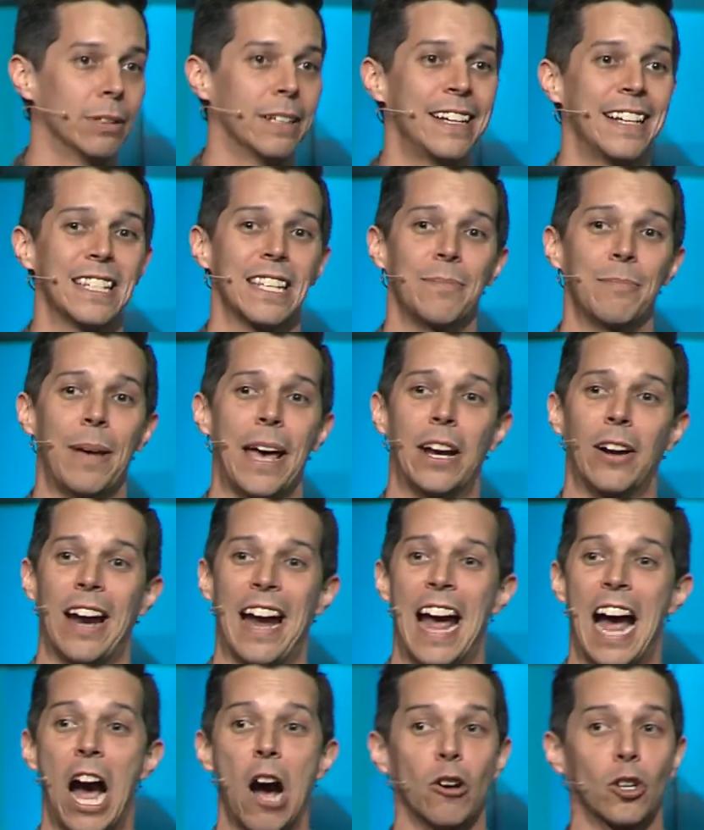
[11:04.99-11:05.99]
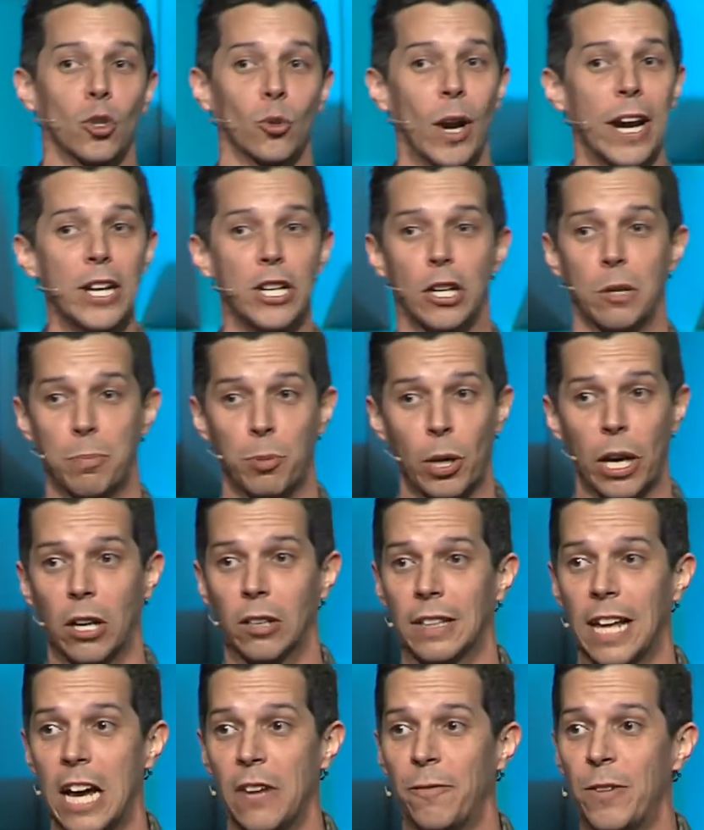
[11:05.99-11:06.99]
It doesn't matter how great your prayer
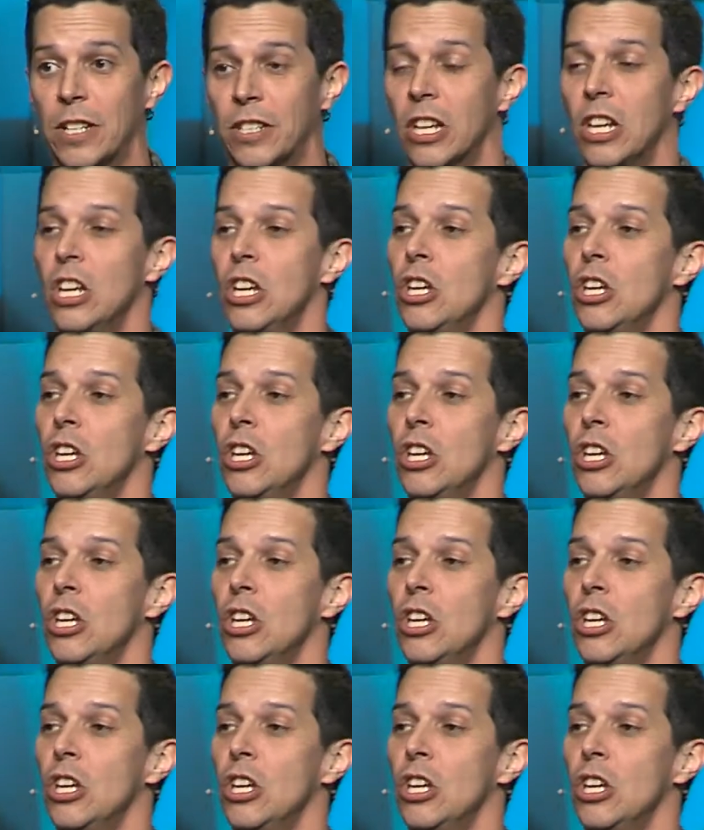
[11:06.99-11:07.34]
life is.